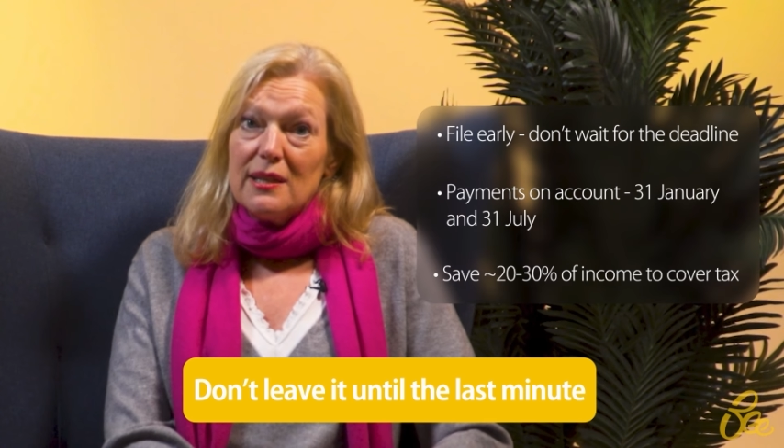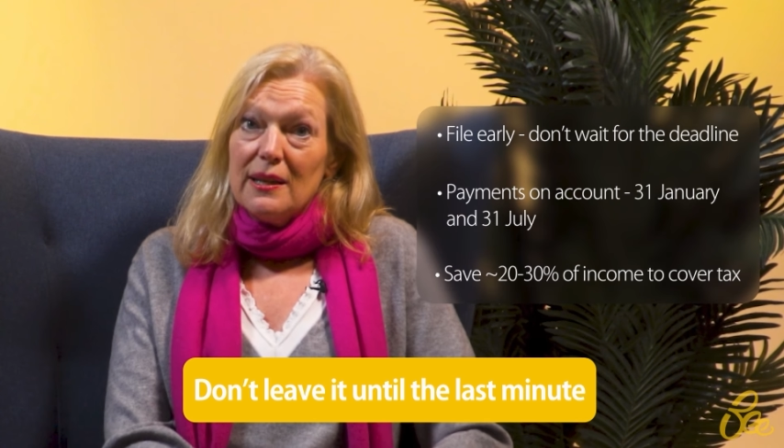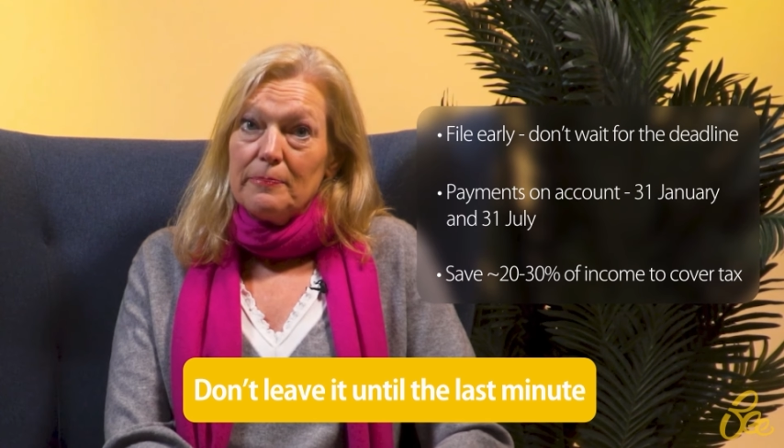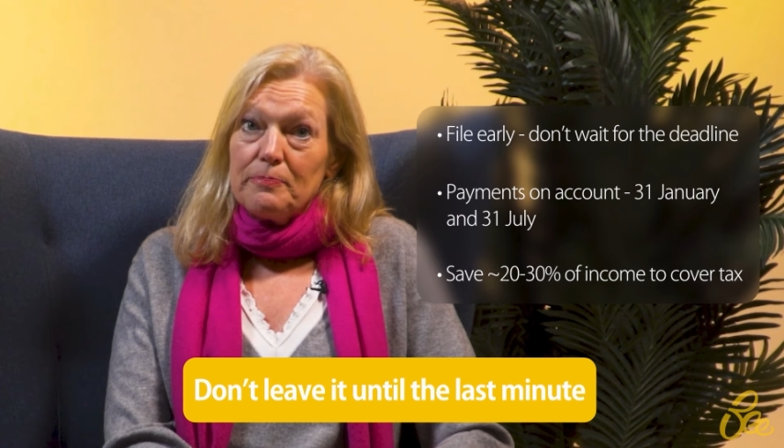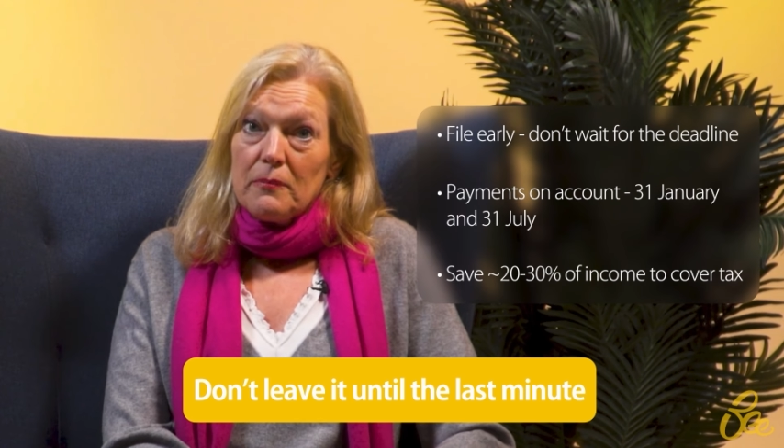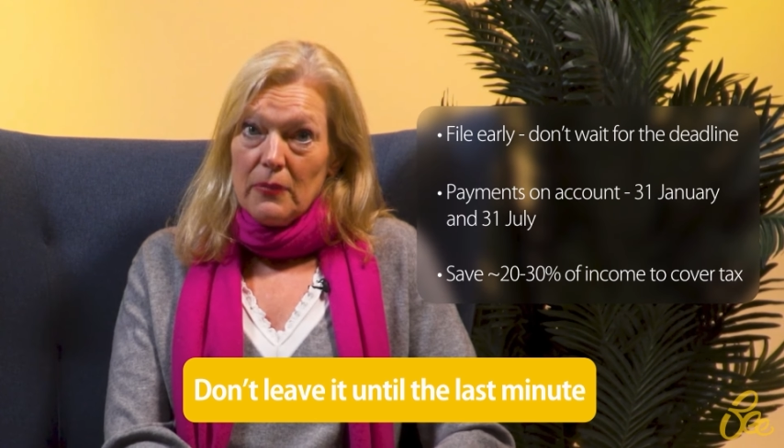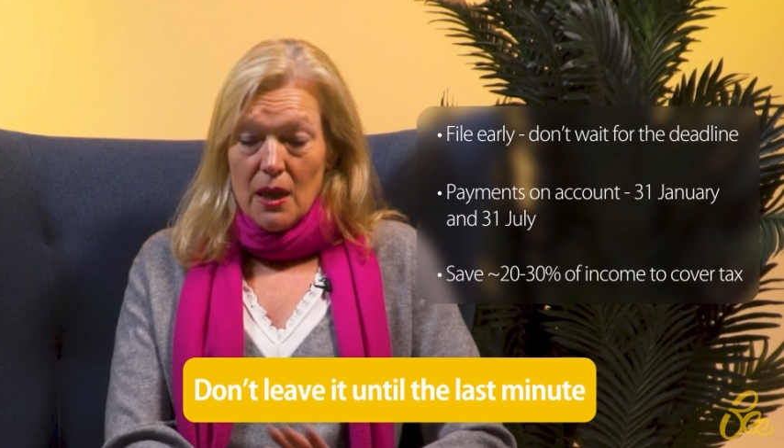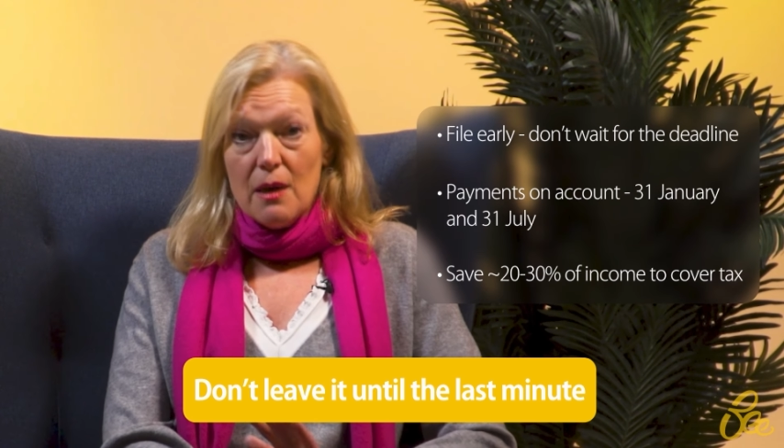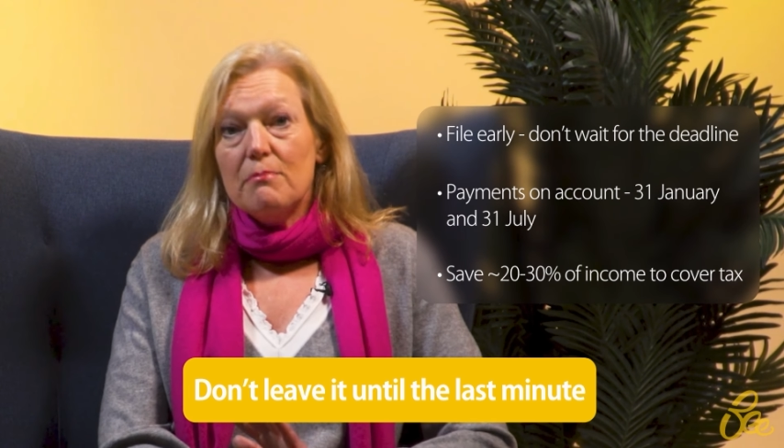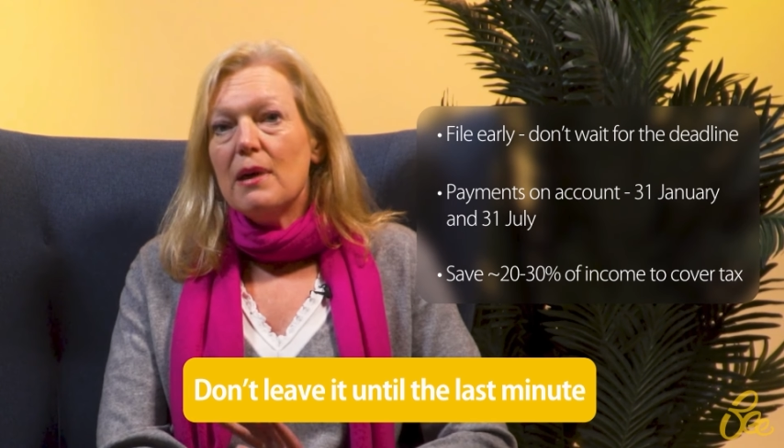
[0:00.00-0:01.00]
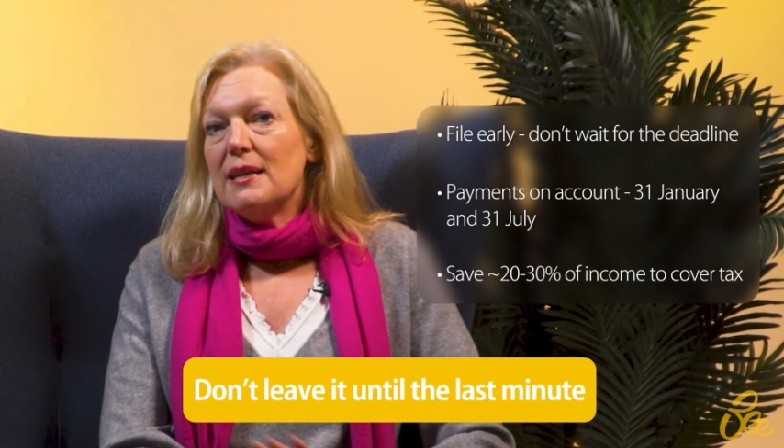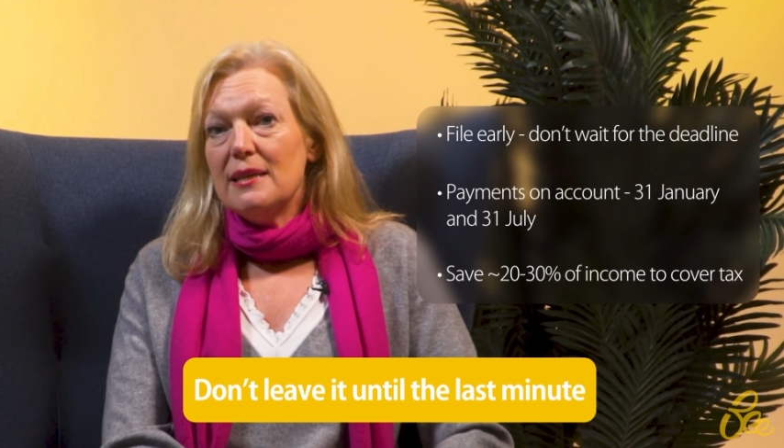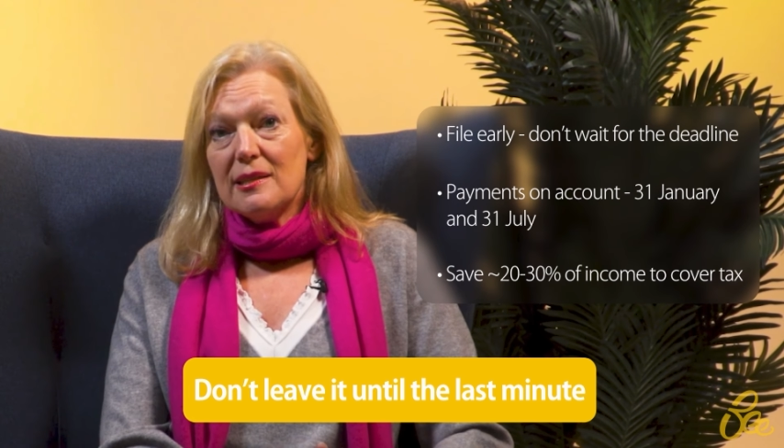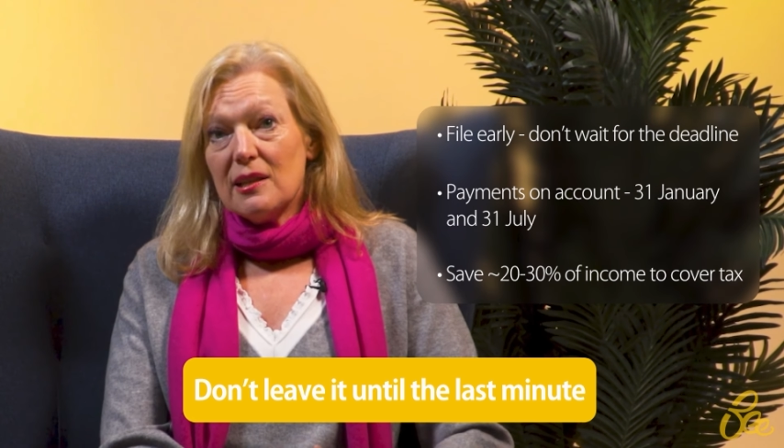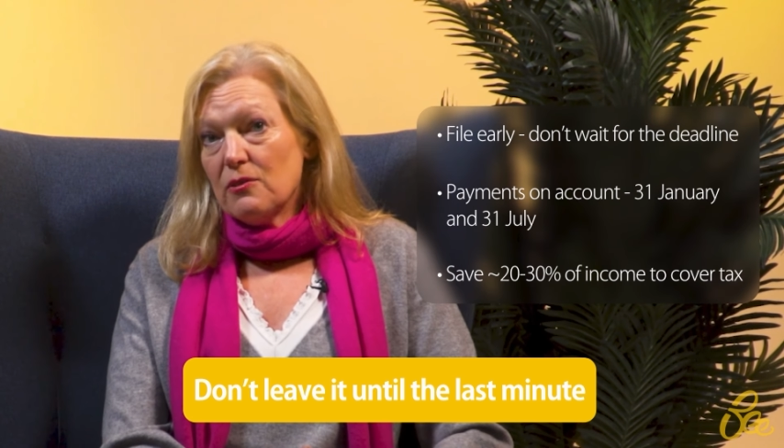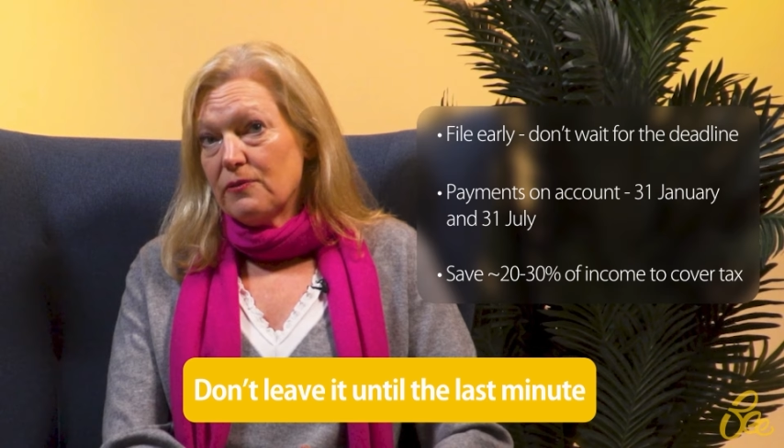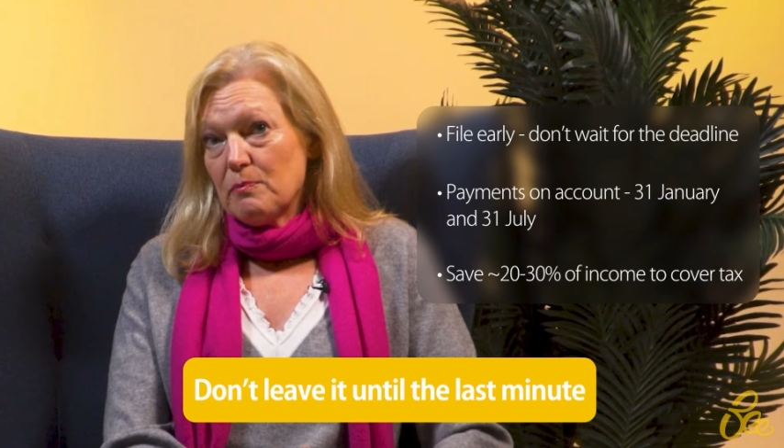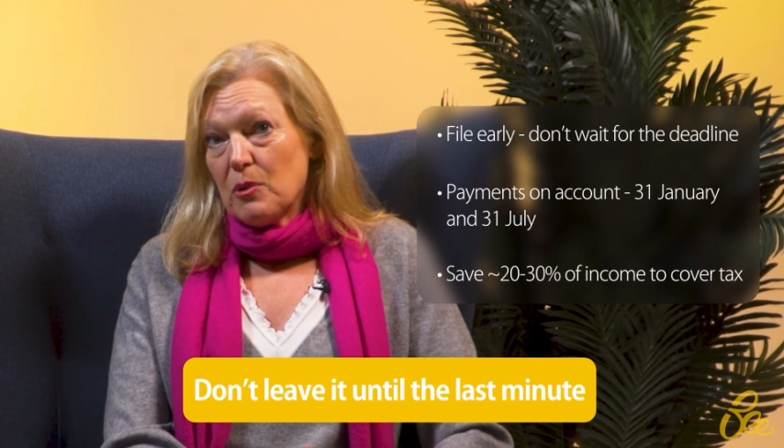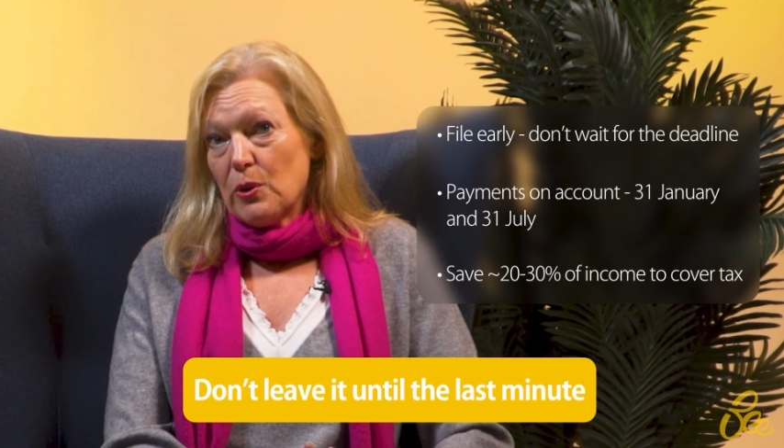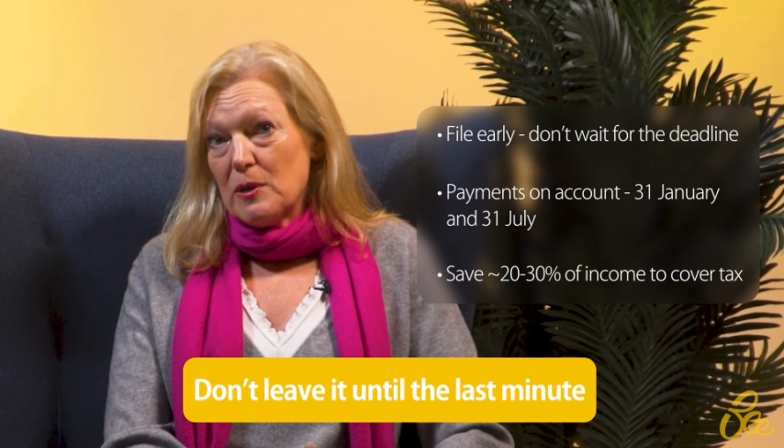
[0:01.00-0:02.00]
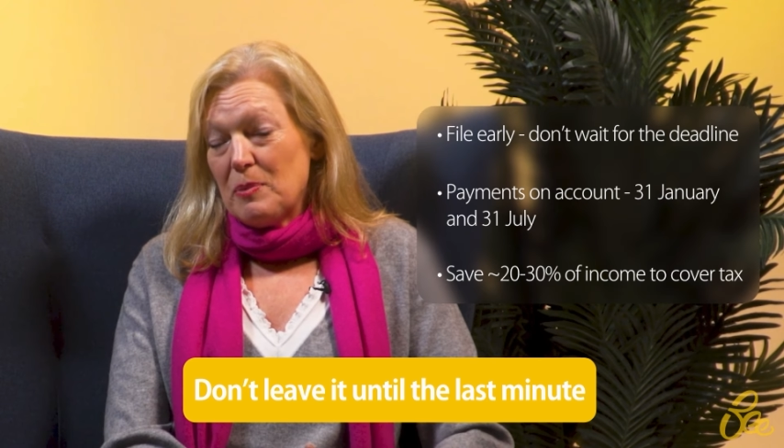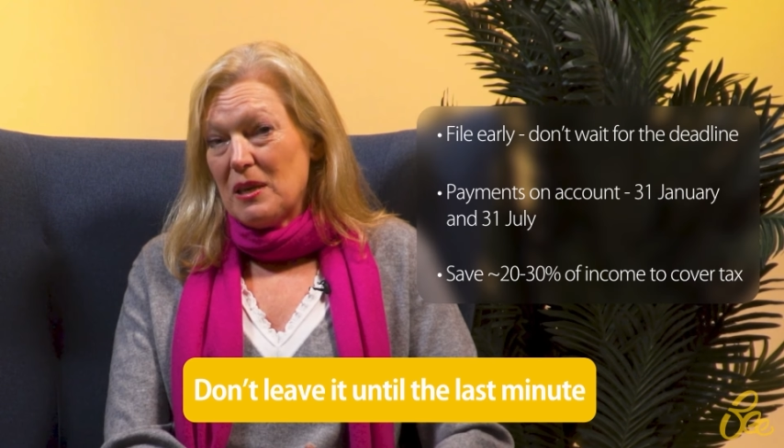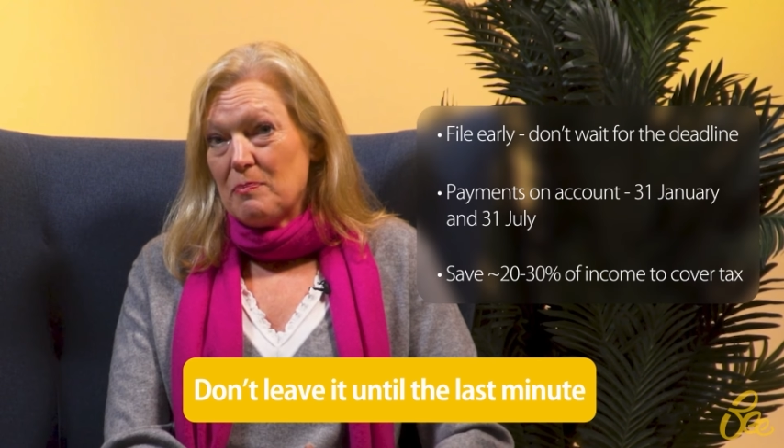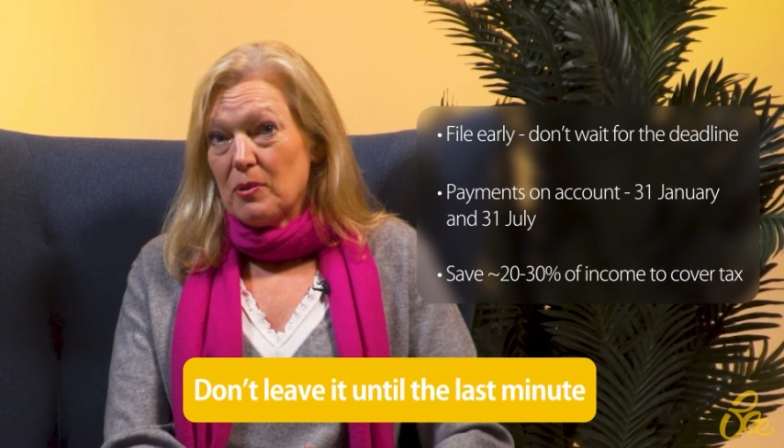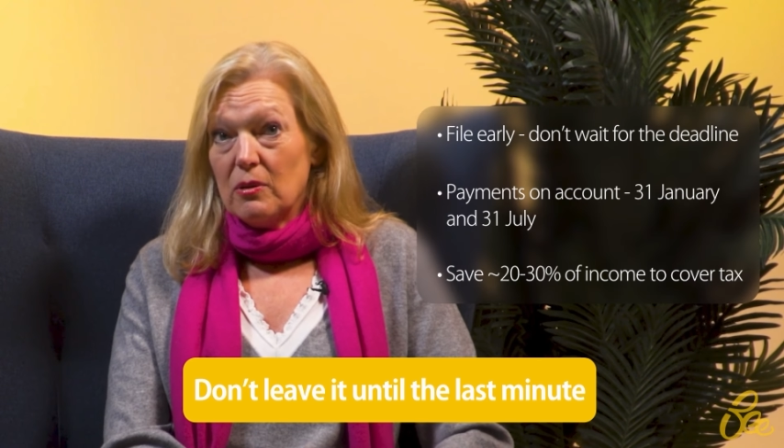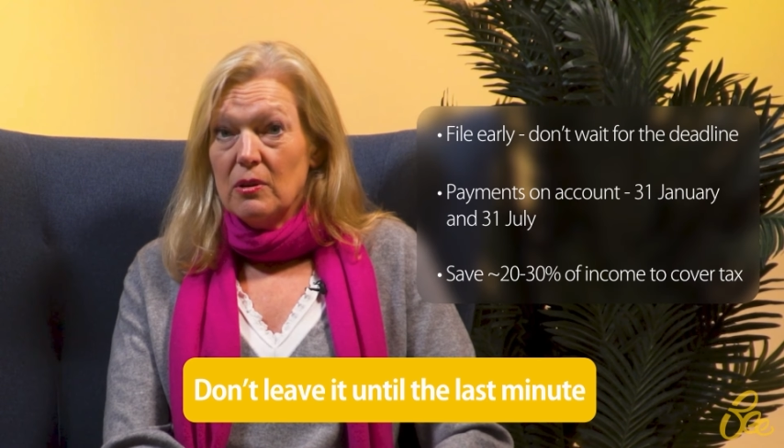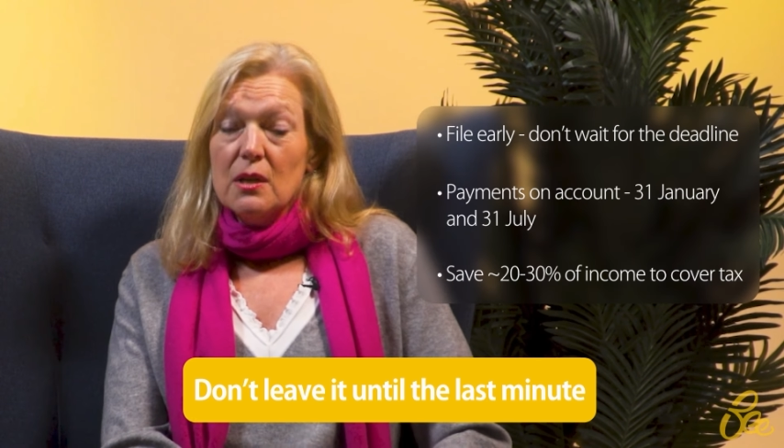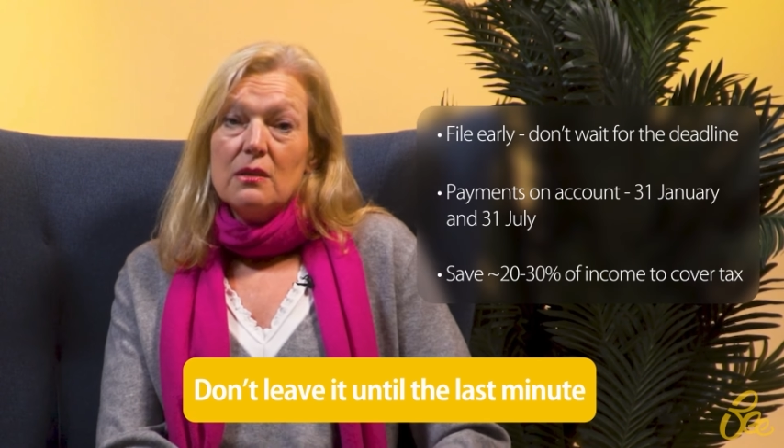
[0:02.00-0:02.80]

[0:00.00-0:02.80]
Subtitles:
tip. Many self-employed people